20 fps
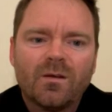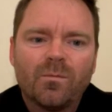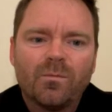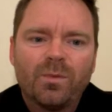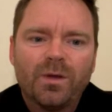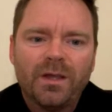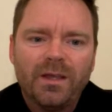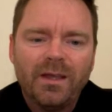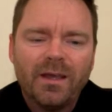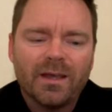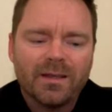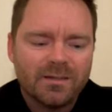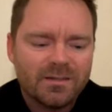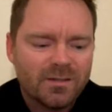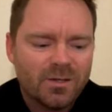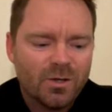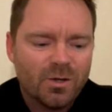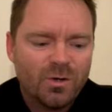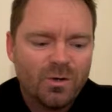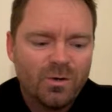But yeah,
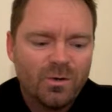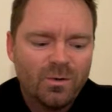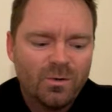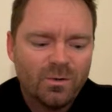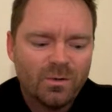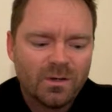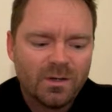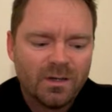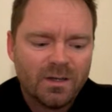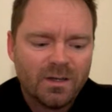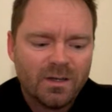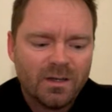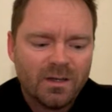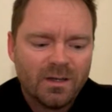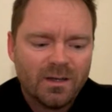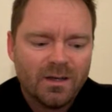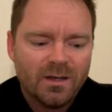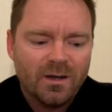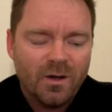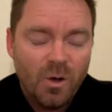so
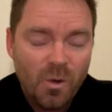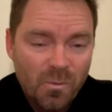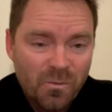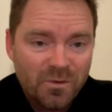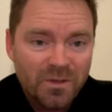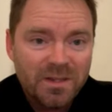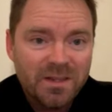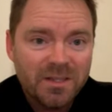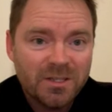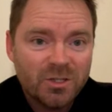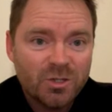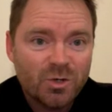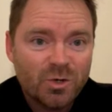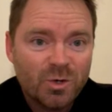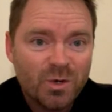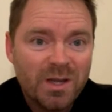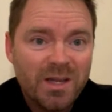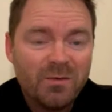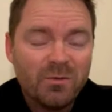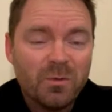hopefully the
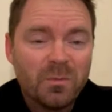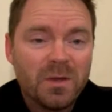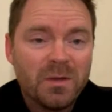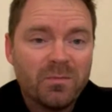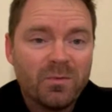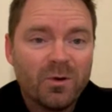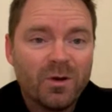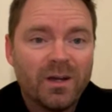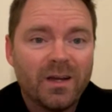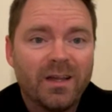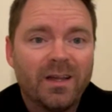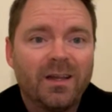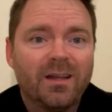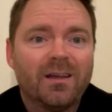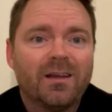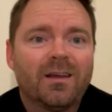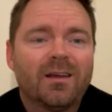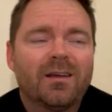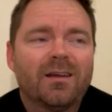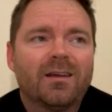tree will be pretty
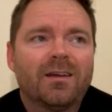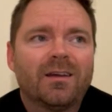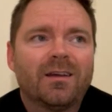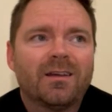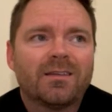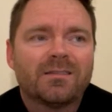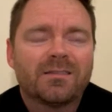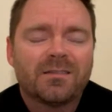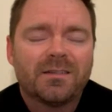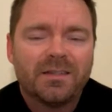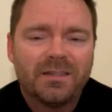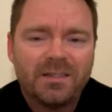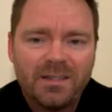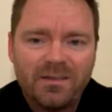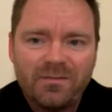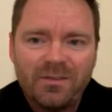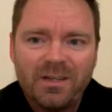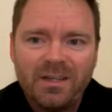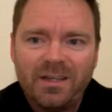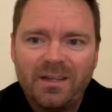because the
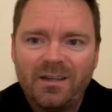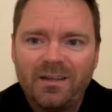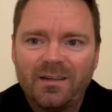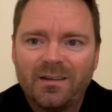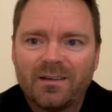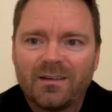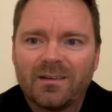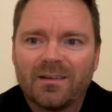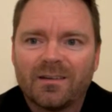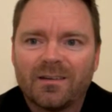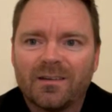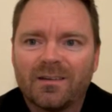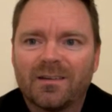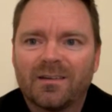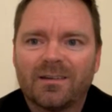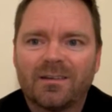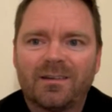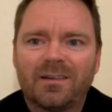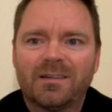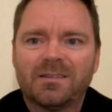nativity
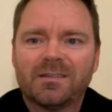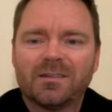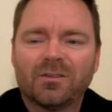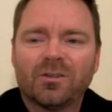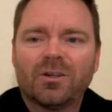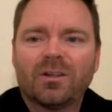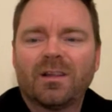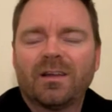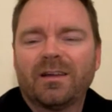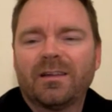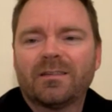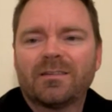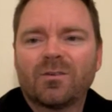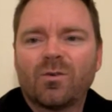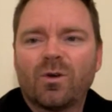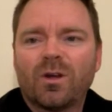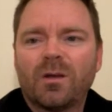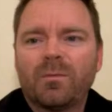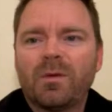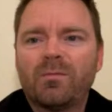doesn't look like it's
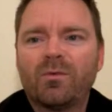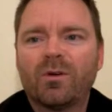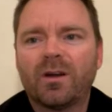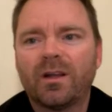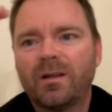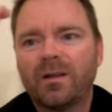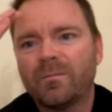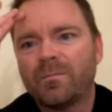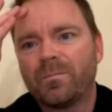going to be pretty.